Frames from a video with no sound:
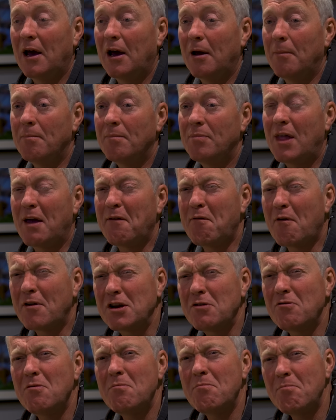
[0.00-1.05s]
Um, they're
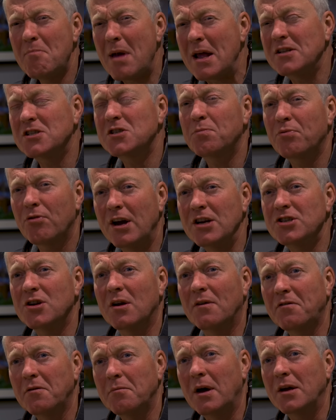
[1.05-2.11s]
under immense
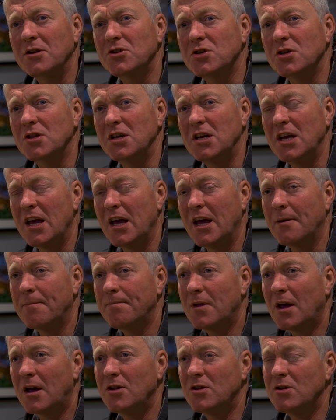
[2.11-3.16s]
pressure for much of the year.
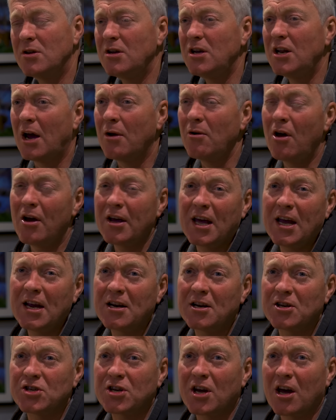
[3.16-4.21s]
And, you know, like
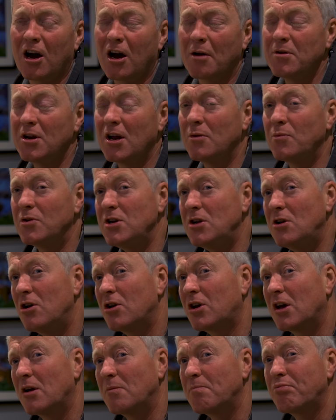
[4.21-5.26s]
English carp, you know, when you
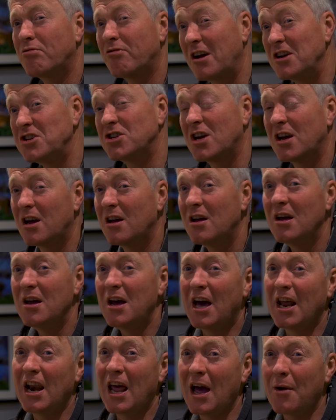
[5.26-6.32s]
look at pressure
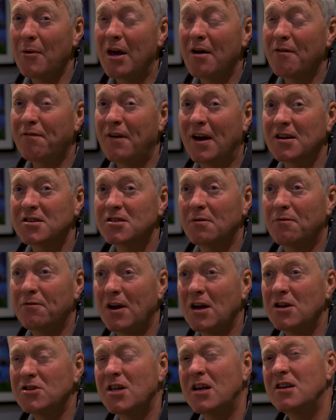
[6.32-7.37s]
and how it affects the
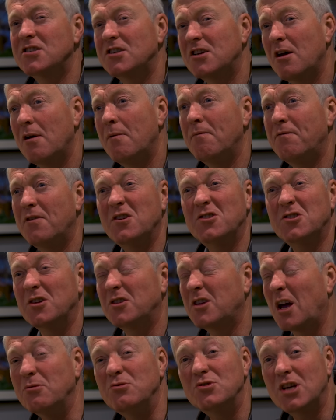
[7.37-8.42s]
fish, there's certain fish
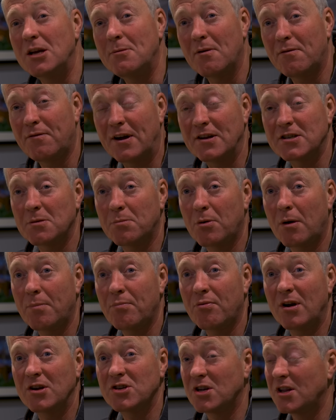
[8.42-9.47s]
that don't seem affected by
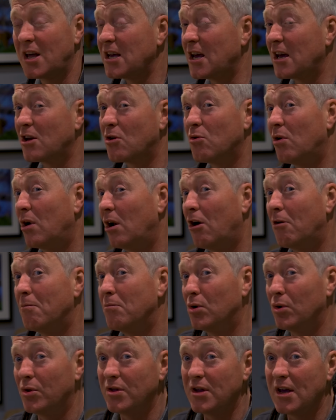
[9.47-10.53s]
pressure. They get caught a lot
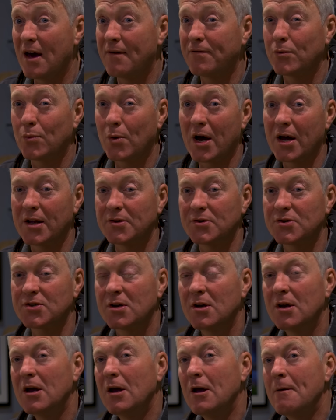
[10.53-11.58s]
more than the other ones.
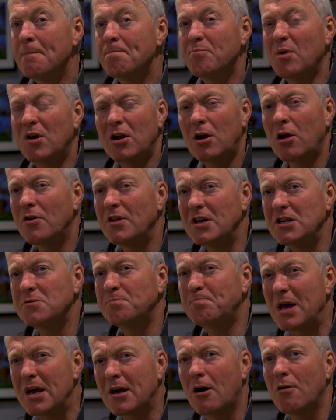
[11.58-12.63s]
But a lot of these
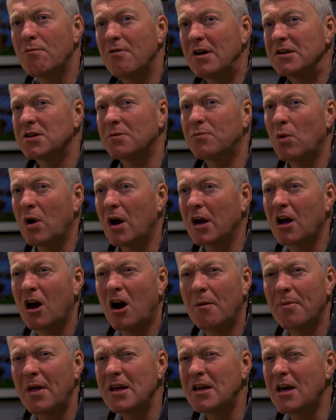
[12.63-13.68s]
big old reservoir
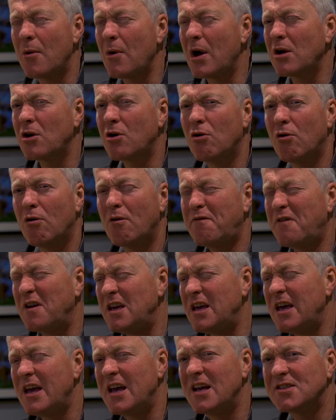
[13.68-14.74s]
carp, they go uncaught for
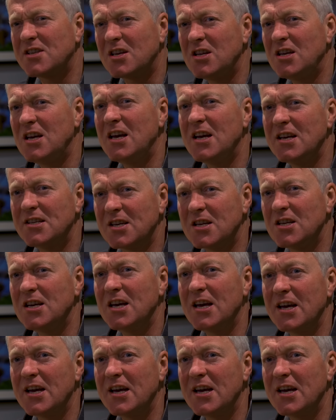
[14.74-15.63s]
years and years and